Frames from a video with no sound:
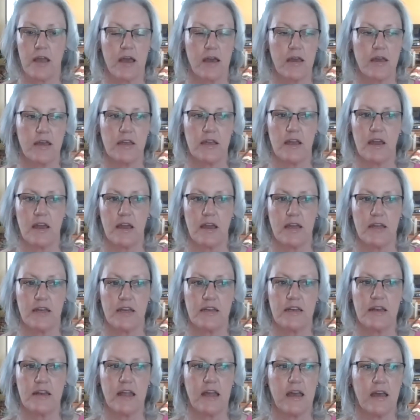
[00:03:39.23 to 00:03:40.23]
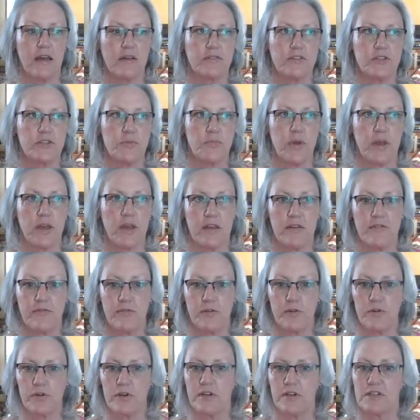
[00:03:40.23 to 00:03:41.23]
I didn't have to pay
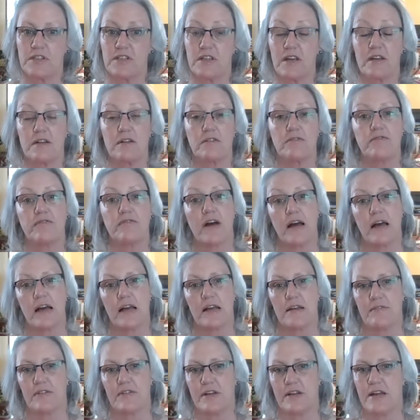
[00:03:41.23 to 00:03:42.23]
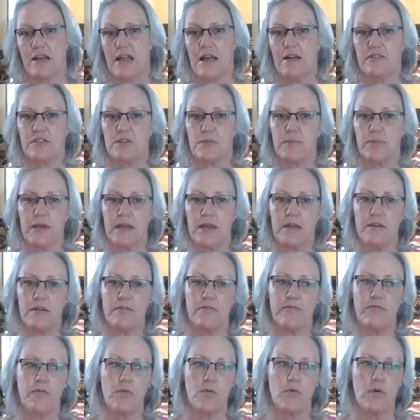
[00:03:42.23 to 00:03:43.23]
for a Title V. I didn't have to pay
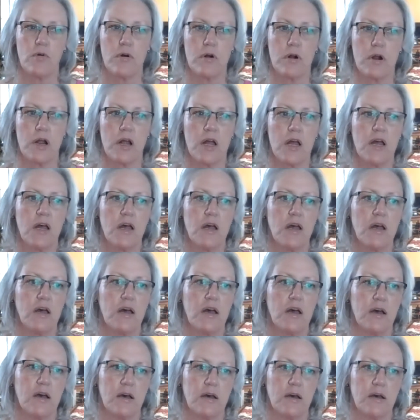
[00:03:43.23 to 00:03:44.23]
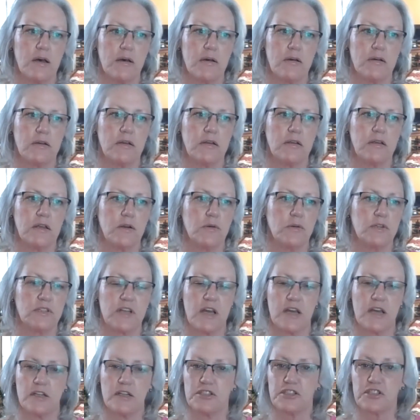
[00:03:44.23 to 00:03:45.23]
for, a
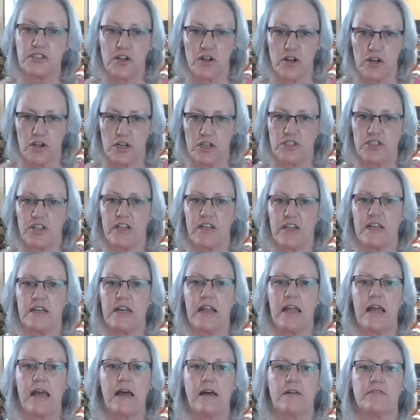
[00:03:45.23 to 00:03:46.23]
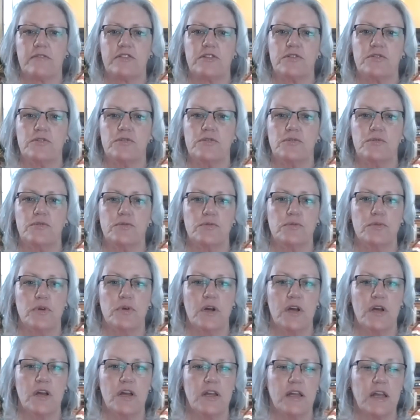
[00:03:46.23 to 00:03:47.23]
title search. I didn't have to
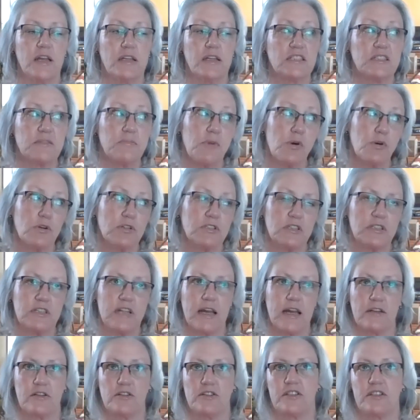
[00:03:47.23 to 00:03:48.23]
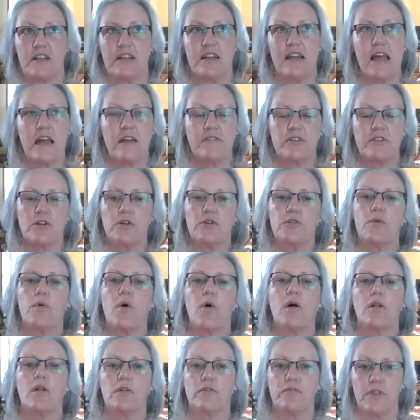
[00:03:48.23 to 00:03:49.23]
get smoke detectors. I didn't have to go through
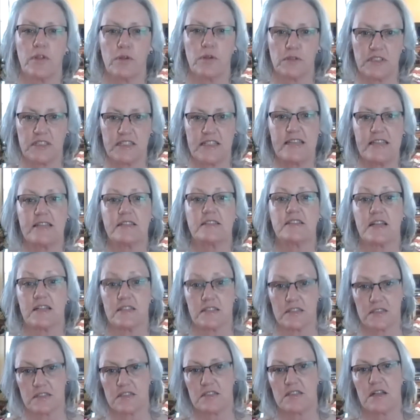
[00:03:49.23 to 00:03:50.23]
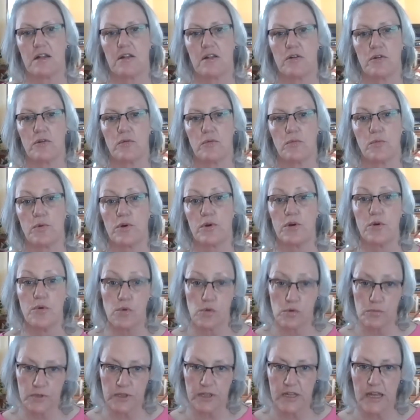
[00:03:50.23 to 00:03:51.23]
all of those things as a seller would
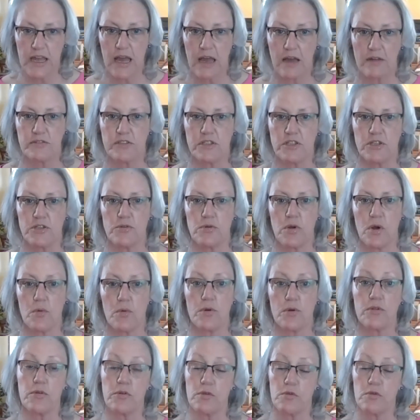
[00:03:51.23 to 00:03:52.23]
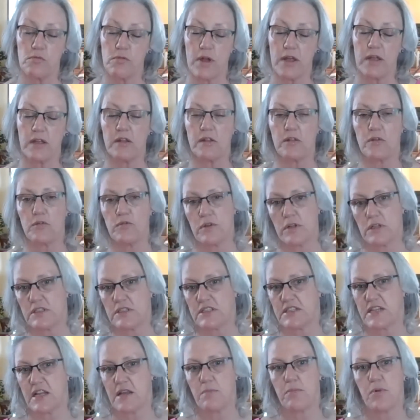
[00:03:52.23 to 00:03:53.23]
normally have to do going through the regular real
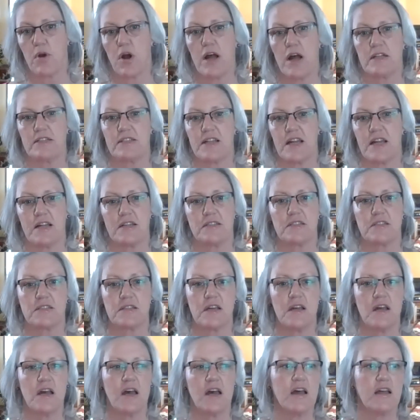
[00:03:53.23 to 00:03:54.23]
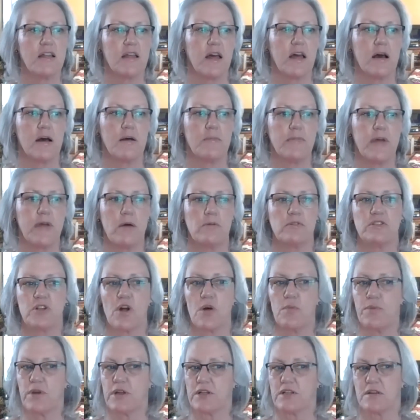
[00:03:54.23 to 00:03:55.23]
estate process. That was
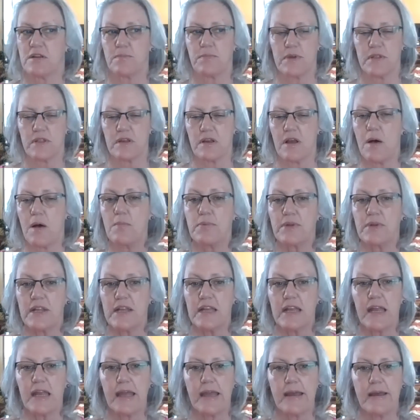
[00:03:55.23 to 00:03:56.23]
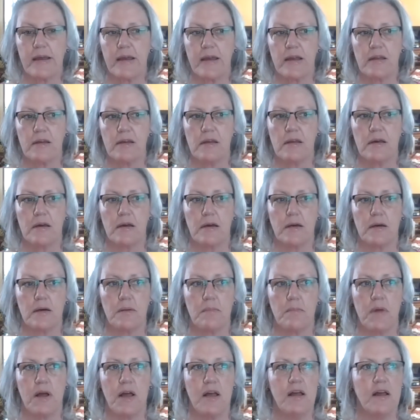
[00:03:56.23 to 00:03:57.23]
all picked up by the company, and
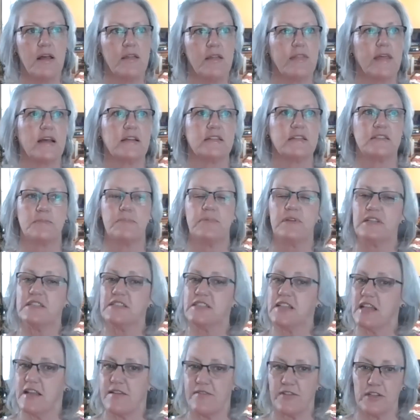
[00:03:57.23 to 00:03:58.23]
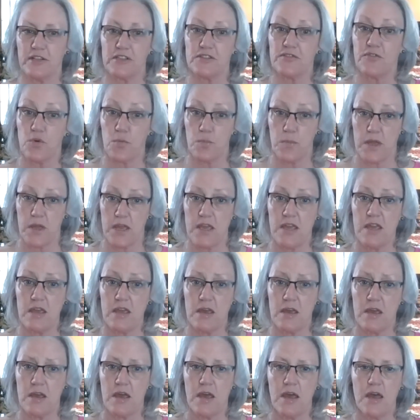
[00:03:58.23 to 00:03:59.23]
that's a big savings for
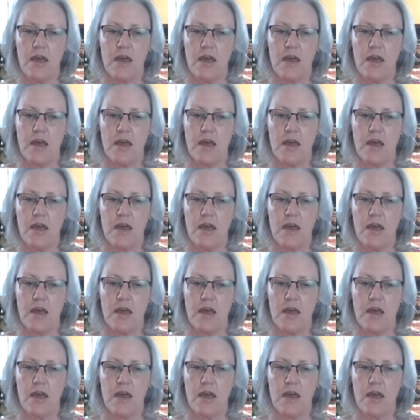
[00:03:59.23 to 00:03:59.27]
me.